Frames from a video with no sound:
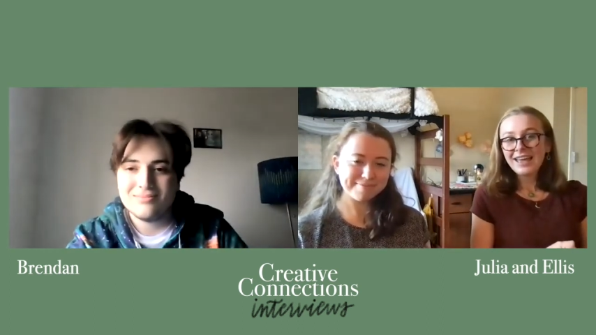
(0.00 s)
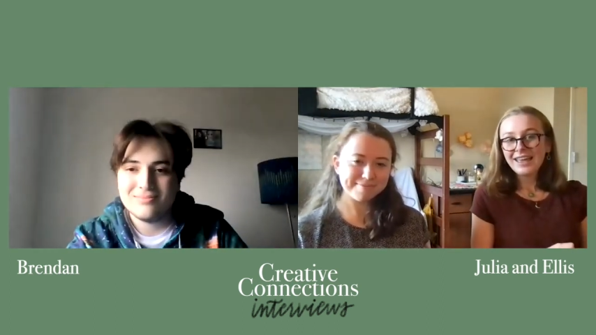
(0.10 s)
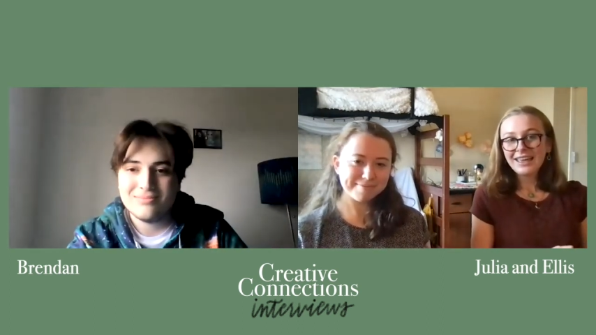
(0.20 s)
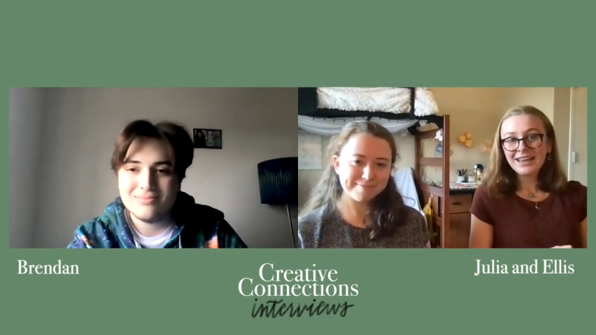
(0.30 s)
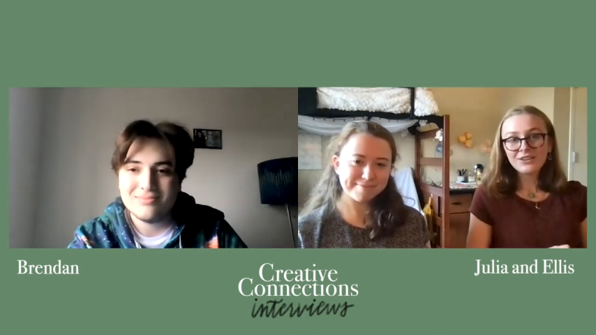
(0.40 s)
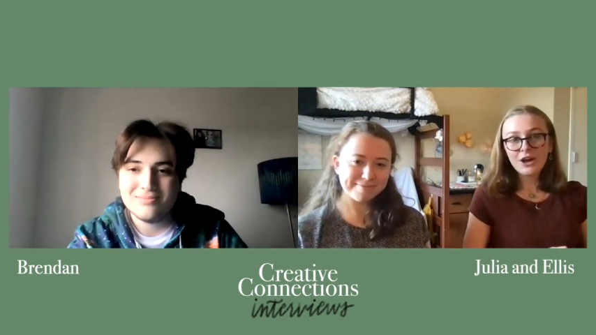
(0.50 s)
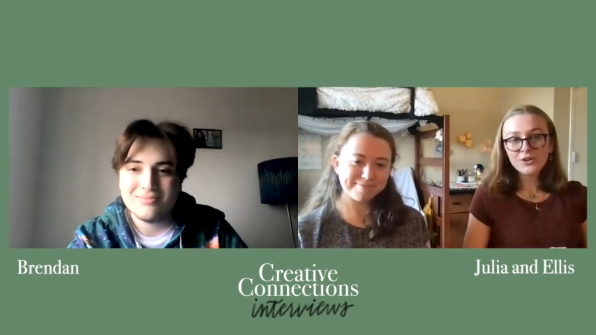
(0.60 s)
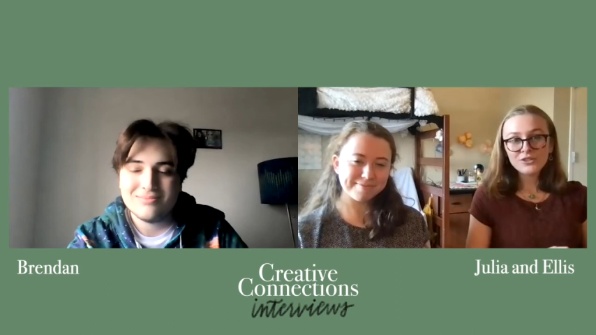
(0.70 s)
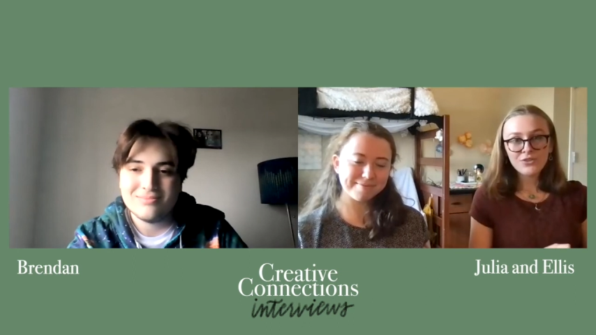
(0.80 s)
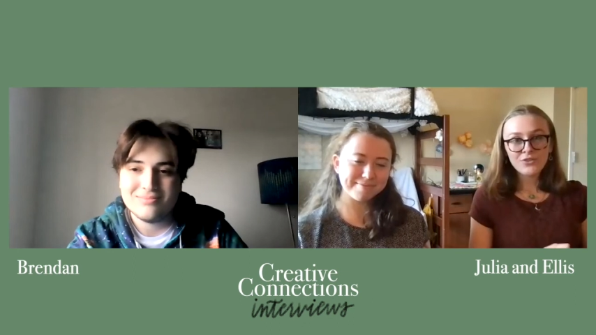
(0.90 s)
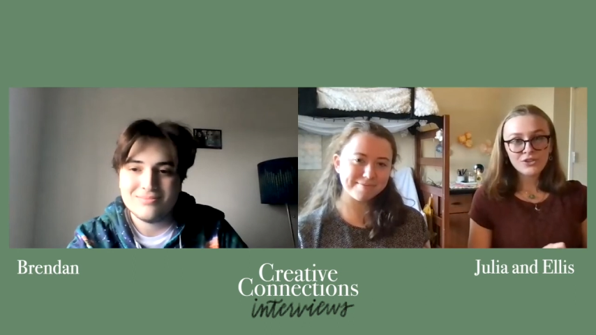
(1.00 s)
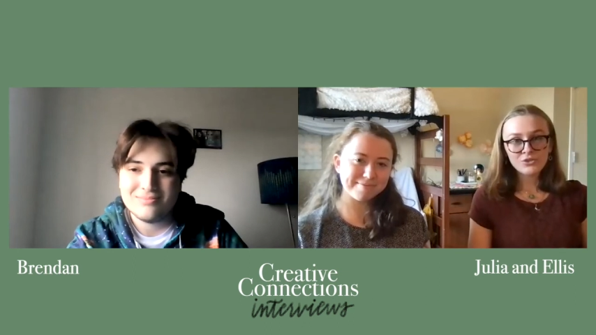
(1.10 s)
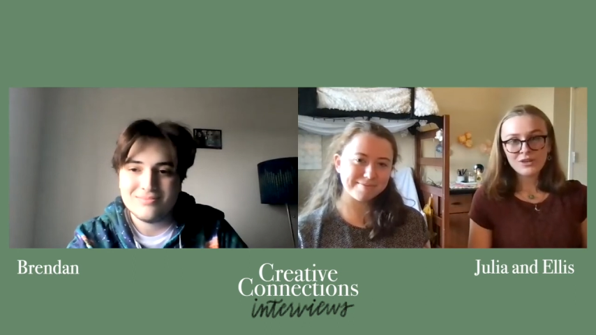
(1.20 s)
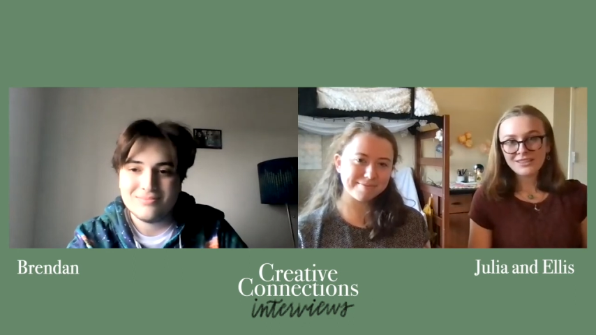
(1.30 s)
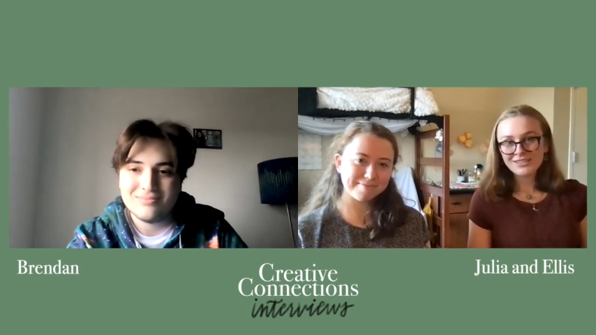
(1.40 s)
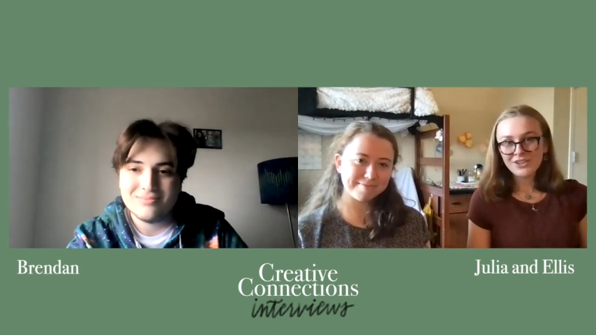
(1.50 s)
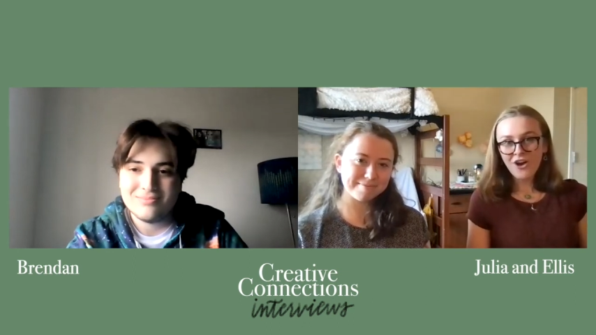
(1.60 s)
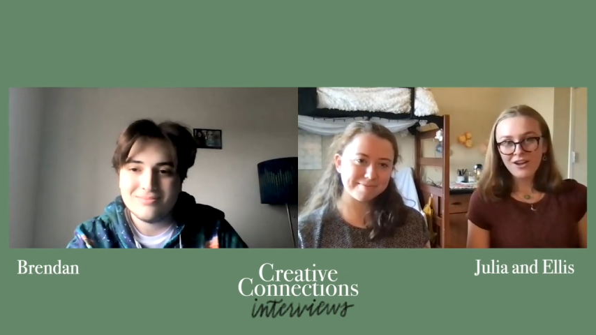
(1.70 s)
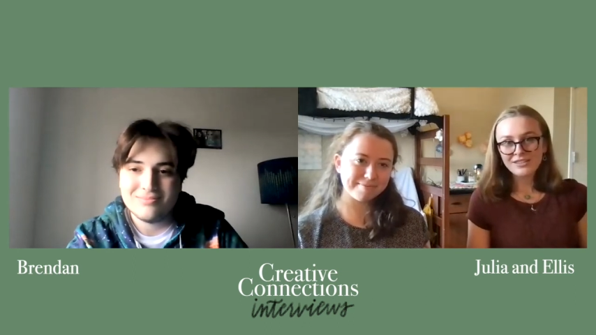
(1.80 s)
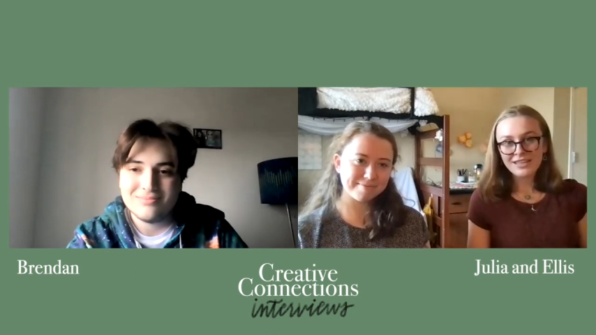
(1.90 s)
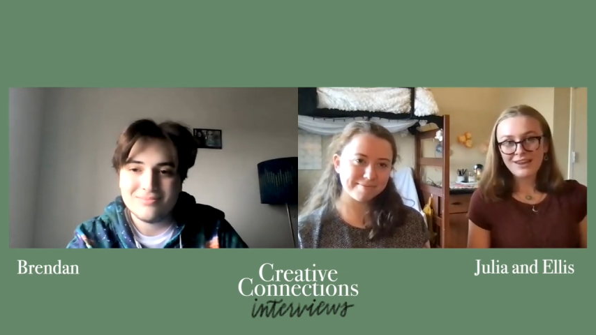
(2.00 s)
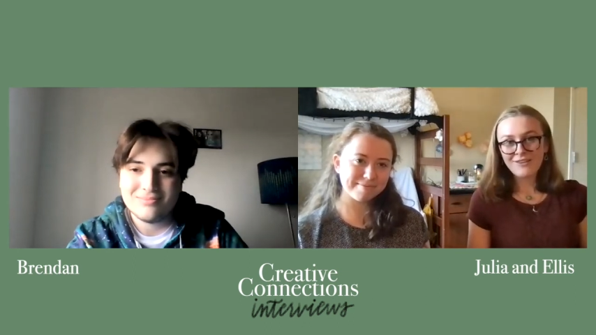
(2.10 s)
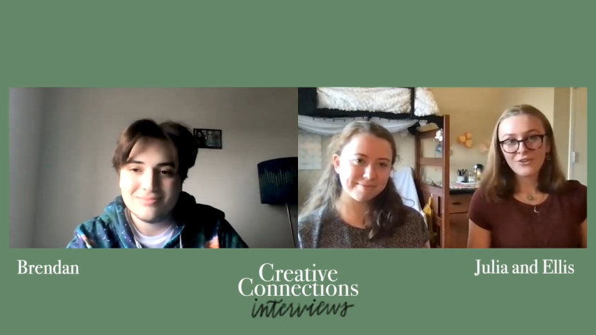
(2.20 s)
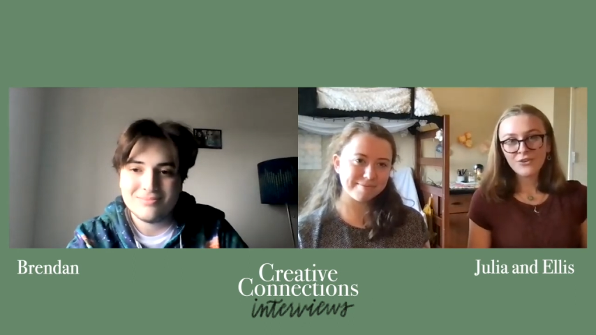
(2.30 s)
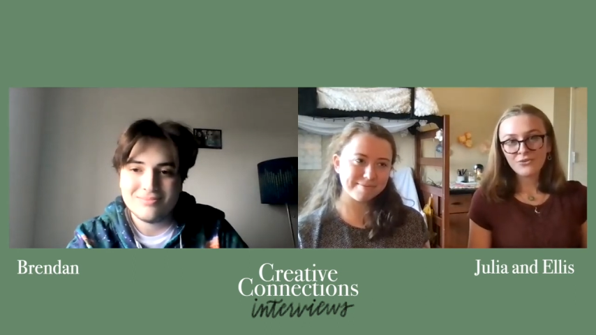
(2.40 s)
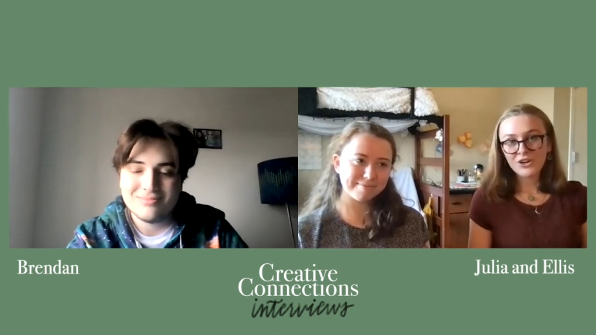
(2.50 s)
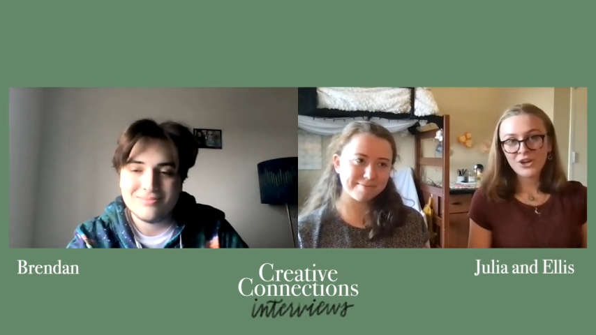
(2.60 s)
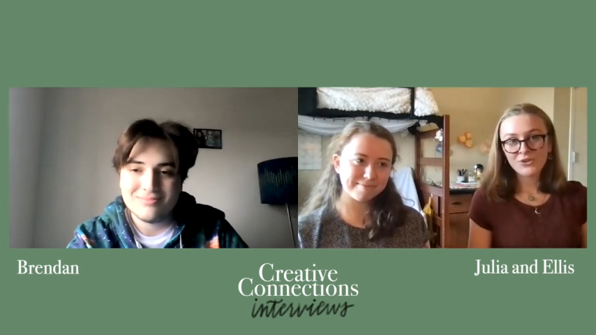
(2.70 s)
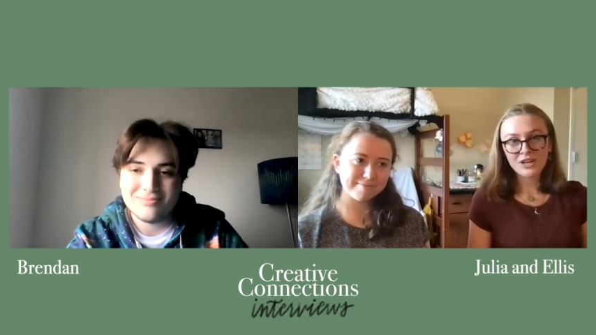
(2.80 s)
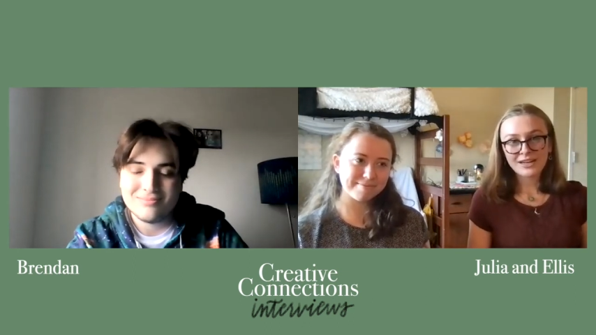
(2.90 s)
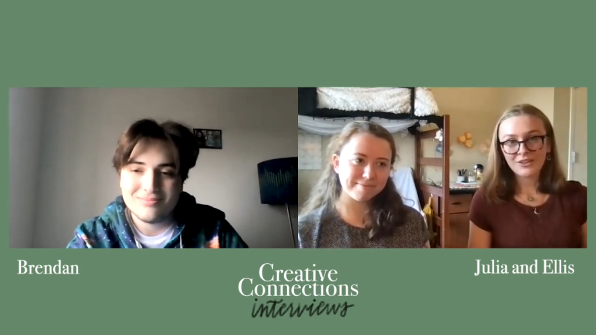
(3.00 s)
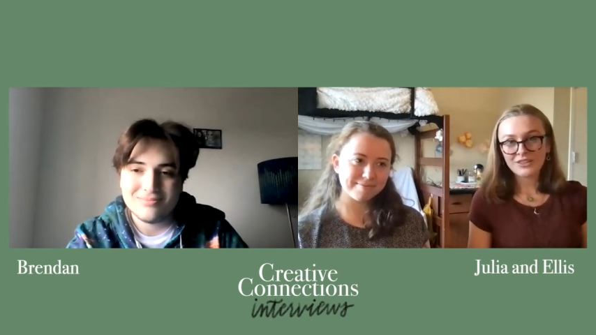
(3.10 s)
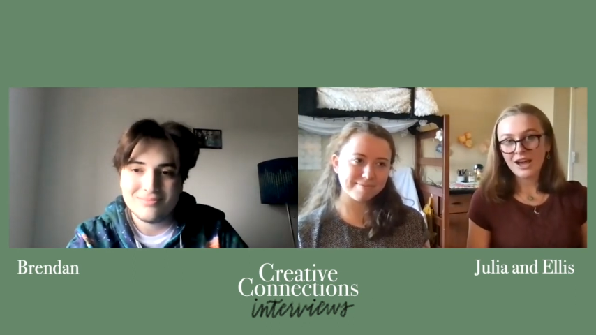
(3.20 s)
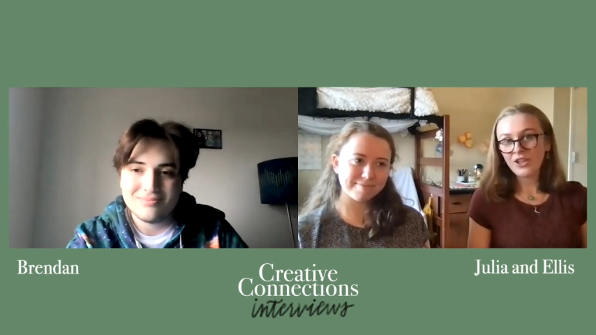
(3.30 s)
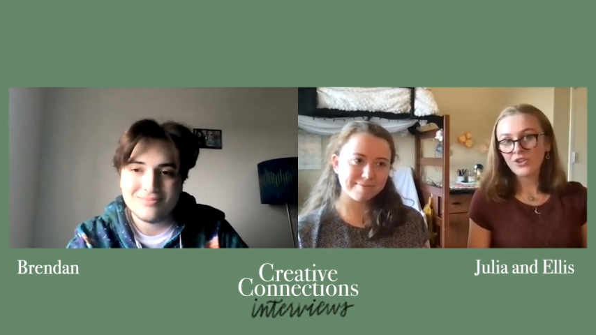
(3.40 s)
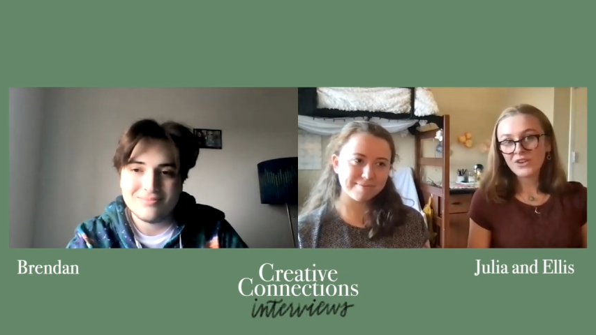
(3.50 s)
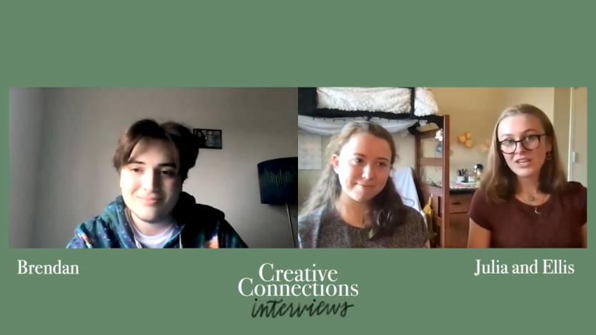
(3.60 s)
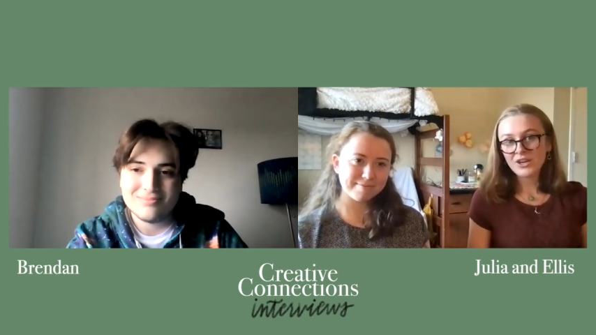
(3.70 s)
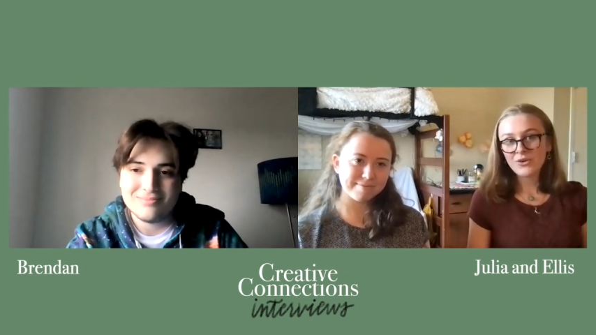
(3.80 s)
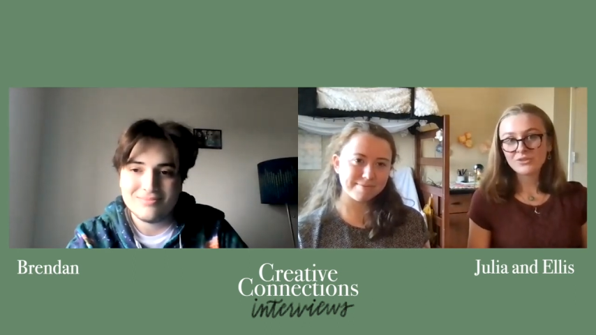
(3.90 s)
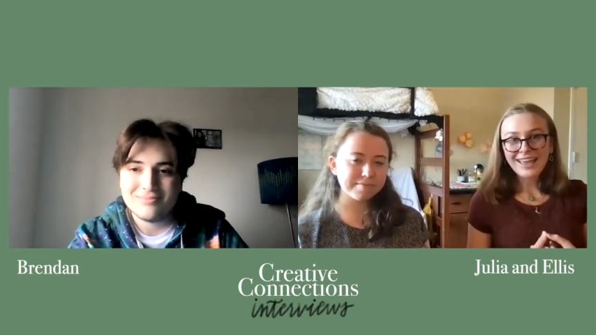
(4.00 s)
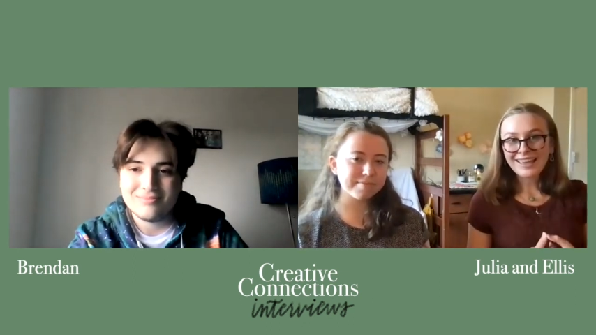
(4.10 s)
Speaker 1: And also, if you're enjoying this content, feel free to go check out the other videos,